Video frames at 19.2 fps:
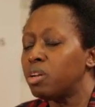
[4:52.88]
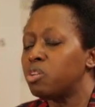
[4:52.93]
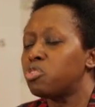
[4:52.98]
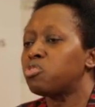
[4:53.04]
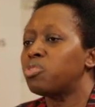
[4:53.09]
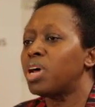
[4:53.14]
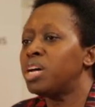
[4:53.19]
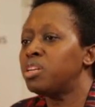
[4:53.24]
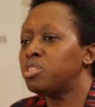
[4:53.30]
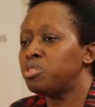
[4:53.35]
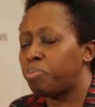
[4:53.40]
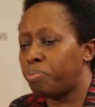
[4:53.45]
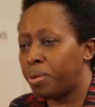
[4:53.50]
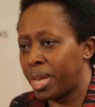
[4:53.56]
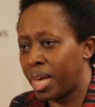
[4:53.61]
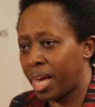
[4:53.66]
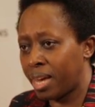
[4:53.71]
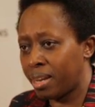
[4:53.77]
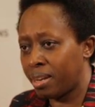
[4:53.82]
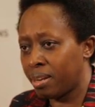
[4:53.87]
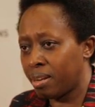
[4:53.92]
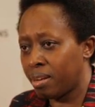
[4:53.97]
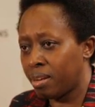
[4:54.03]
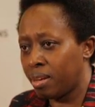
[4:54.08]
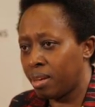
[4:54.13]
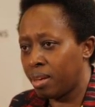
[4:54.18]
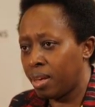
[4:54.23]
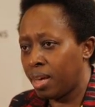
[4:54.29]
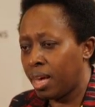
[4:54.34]
try to plan,
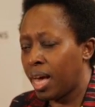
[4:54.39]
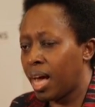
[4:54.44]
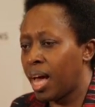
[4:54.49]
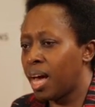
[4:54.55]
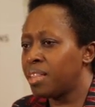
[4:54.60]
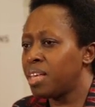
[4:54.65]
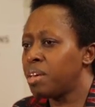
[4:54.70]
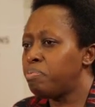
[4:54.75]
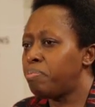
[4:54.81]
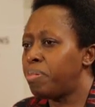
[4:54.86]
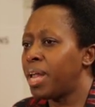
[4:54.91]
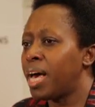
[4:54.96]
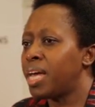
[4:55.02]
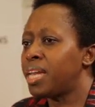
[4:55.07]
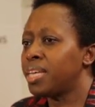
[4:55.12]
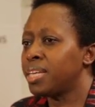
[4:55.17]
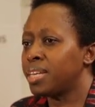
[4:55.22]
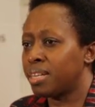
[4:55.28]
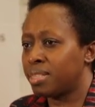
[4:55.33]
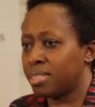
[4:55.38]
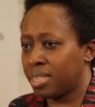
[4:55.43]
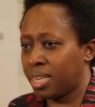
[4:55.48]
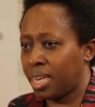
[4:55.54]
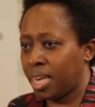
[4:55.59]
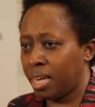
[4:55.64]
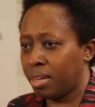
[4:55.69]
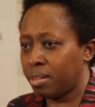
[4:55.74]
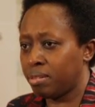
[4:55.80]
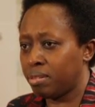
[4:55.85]
are they planning at
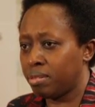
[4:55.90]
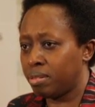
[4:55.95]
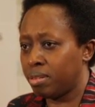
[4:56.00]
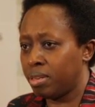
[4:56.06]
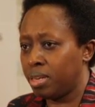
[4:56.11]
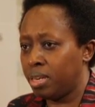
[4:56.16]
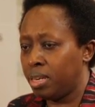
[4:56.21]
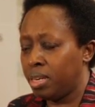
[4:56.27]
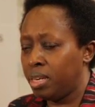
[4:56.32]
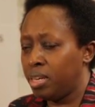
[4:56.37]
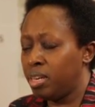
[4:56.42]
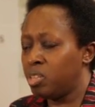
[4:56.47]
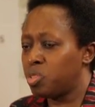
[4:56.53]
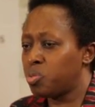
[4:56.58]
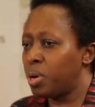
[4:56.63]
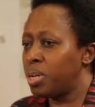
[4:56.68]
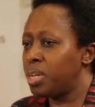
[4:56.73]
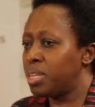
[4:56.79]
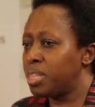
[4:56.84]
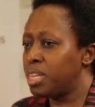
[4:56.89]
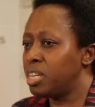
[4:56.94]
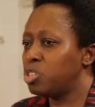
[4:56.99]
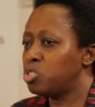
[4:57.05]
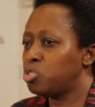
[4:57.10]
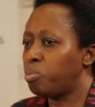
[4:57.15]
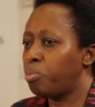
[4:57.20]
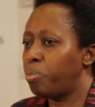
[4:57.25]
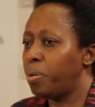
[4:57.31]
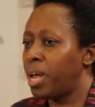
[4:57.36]
scale? It's one thing
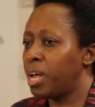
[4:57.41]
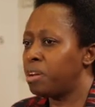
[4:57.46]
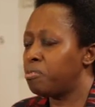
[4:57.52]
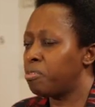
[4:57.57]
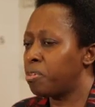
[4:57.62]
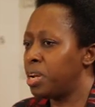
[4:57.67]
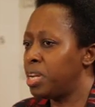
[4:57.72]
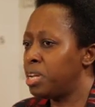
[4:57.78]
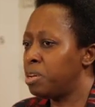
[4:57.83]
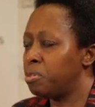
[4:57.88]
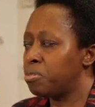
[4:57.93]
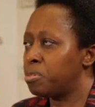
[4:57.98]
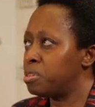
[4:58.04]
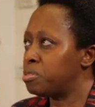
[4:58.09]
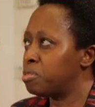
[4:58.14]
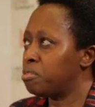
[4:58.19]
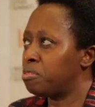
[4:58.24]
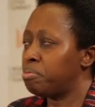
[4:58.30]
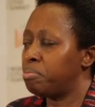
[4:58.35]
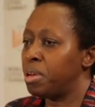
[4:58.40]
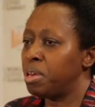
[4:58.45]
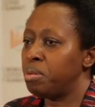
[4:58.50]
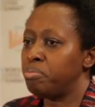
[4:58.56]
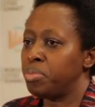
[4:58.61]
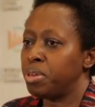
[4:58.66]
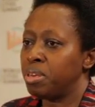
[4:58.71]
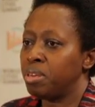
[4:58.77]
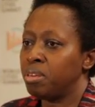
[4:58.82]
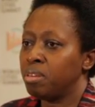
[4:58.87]
to plan for an increase of
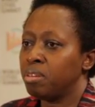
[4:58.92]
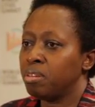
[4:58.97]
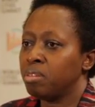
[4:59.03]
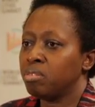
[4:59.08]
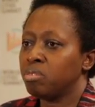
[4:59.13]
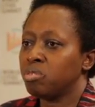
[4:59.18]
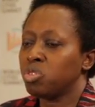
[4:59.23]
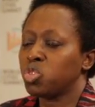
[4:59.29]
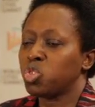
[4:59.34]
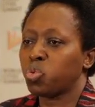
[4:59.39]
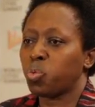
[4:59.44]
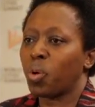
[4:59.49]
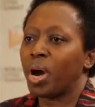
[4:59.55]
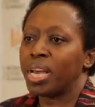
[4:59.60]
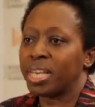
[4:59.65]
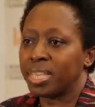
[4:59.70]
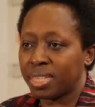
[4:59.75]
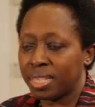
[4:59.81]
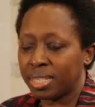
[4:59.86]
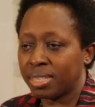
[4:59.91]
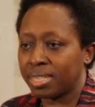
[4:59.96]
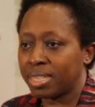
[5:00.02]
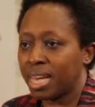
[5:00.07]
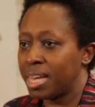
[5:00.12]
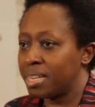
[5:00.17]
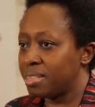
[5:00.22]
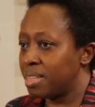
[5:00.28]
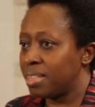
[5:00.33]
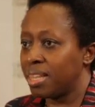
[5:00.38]
maybe twice the
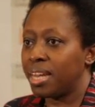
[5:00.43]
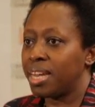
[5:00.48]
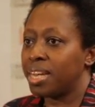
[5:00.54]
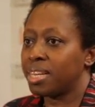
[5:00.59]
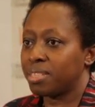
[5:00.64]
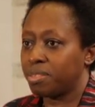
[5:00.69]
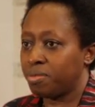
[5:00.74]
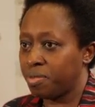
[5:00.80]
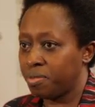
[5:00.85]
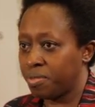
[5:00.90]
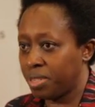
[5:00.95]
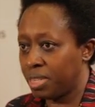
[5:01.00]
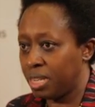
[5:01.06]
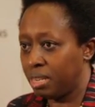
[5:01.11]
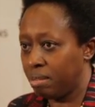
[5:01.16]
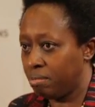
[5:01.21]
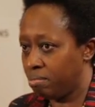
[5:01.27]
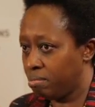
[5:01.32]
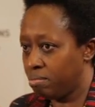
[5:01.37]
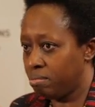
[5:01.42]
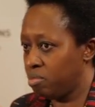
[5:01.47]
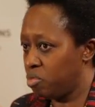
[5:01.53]
size in the next 15,